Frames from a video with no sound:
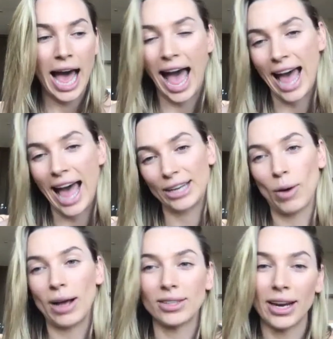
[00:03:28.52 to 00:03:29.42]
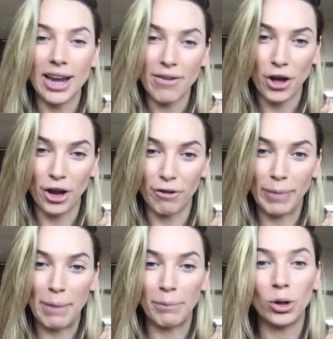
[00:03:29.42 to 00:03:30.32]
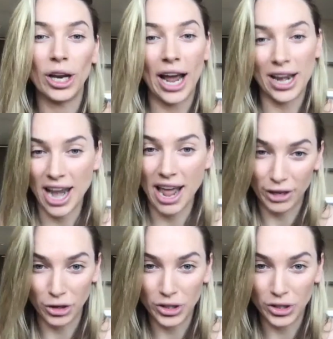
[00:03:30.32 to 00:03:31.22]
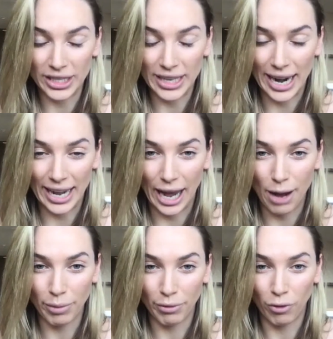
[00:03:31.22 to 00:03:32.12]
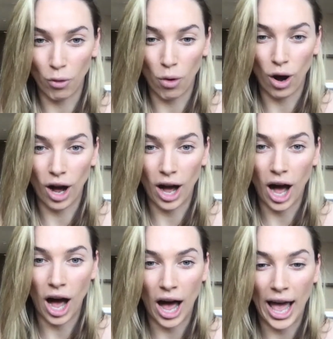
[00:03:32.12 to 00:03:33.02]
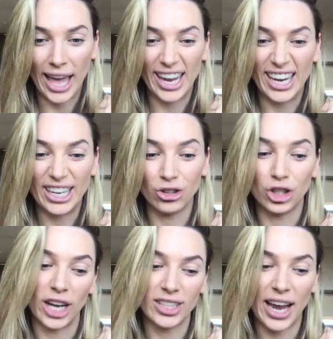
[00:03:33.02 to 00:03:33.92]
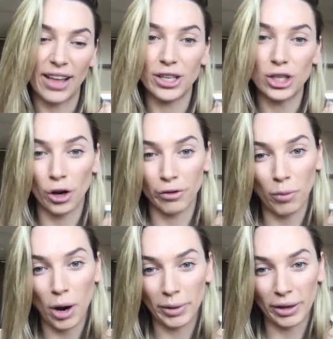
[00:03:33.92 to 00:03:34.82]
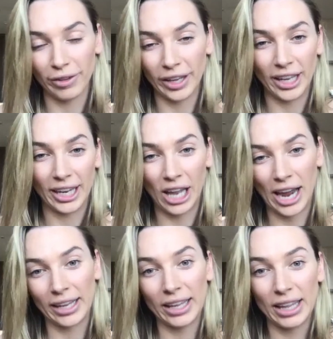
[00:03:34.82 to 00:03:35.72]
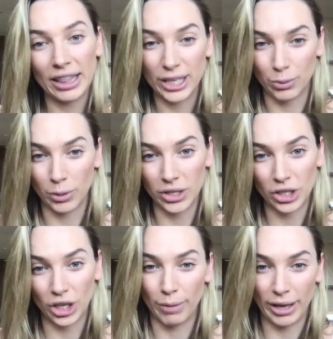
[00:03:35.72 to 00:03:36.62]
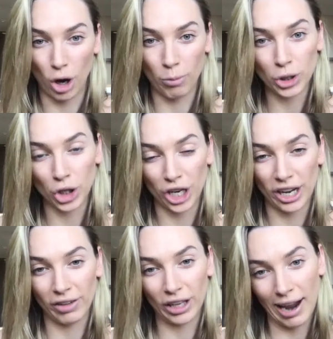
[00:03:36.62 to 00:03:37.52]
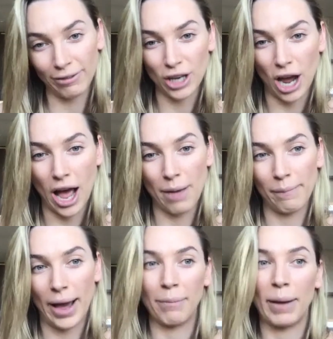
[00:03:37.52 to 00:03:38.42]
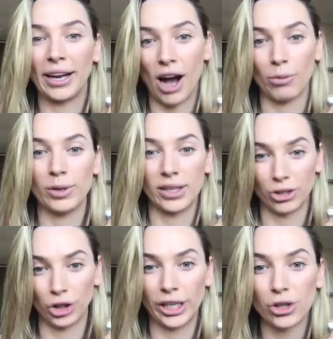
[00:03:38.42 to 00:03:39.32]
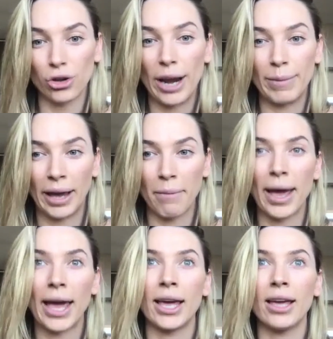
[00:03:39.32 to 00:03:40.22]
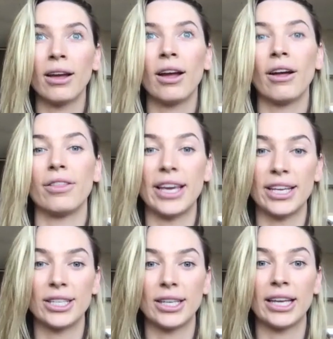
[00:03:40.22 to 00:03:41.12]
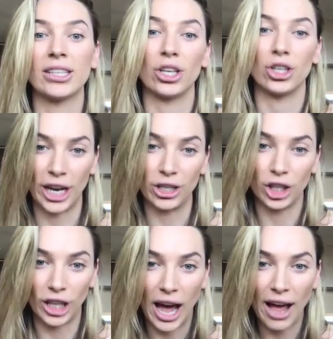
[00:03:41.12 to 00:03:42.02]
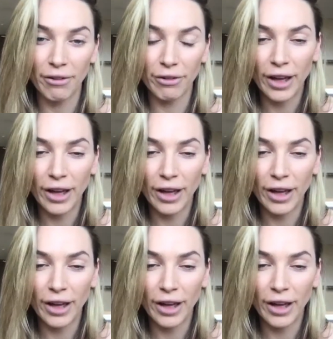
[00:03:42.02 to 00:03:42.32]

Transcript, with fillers: And whilst I'd never heard of Bumble and I'd never used a dating app before, I just had this overwhelming feeling like this was going to be the opportunity of a lifetime, and my gut was literally screaming at me, this is going to change your life.